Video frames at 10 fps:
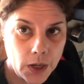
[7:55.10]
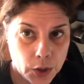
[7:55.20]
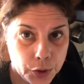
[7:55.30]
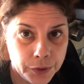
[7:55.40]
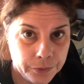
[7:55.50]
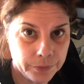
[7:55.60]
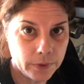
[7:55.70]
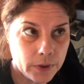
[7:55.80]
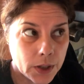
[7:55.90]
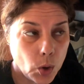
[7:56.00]
I couldn't,
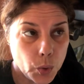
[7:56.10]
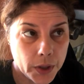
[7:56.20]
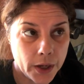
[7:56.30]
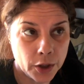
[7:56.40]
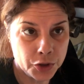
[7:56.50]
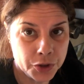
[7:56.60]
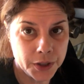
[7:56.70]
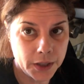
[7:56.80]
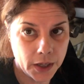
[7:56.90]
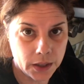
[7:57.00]
the goat got under the
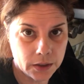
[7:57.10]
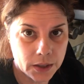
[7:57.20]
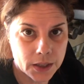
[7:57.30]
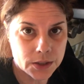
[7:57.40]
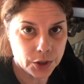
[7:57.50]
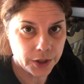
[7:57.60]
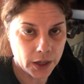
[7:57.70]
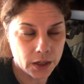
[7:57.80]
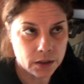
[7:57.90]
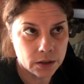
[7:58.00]
gate. I guess their
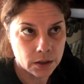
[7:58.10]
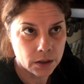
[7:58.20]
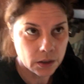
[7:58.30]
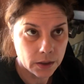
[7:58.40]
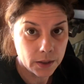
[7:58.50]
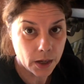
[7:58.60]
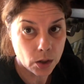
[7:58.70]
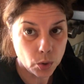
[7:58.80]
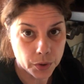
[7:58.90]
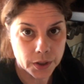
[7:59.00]
gate, that
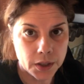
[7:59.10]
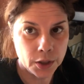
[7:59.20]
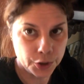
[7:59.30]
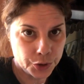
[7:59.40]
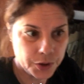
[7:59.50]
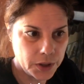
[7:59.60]
goat can get under the